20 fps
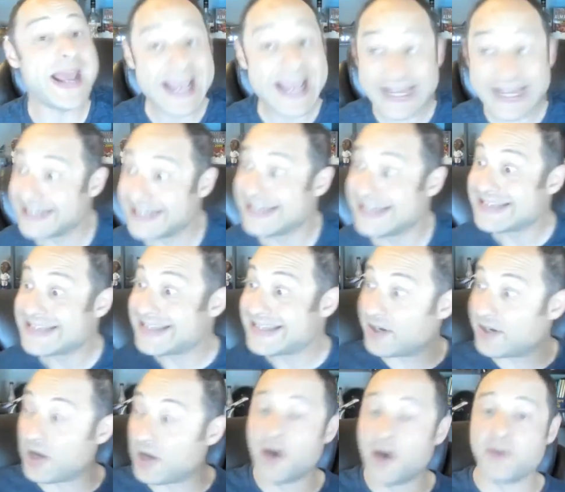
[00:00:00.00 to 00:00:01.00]
and that
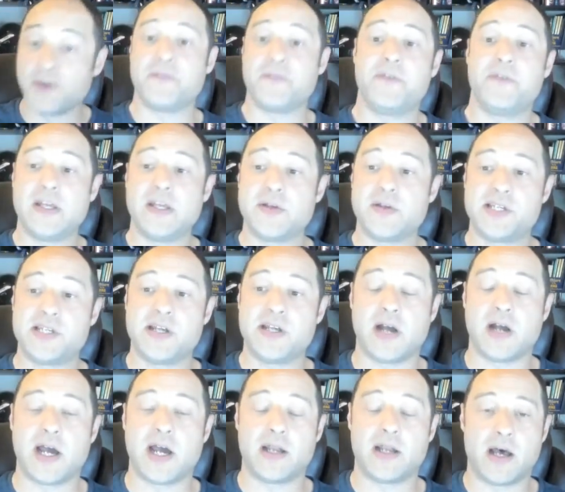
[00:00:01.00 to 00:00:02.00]
all the videos here
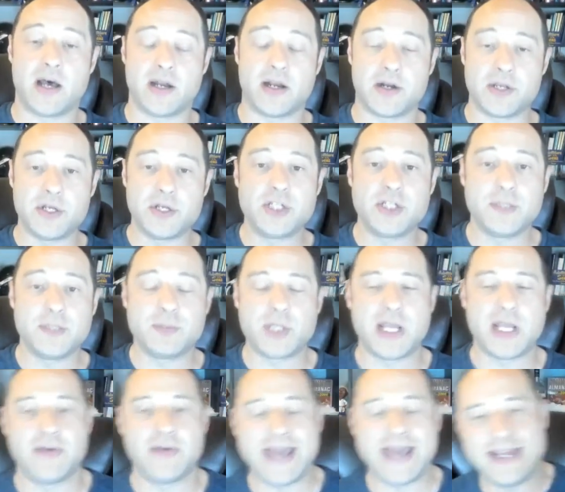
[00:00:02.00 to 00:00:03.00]
on our YouTube
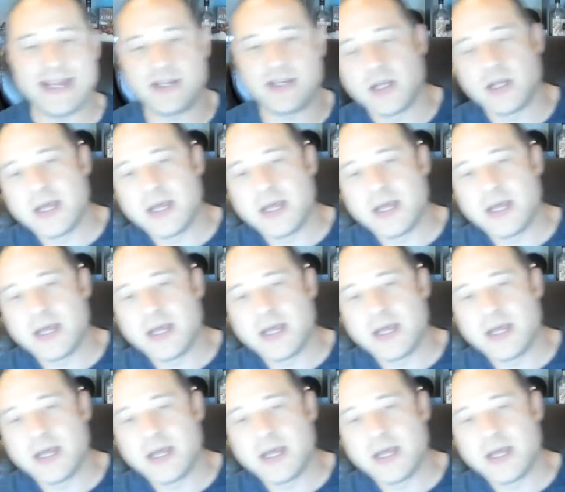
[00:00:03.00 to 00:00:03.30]
channel and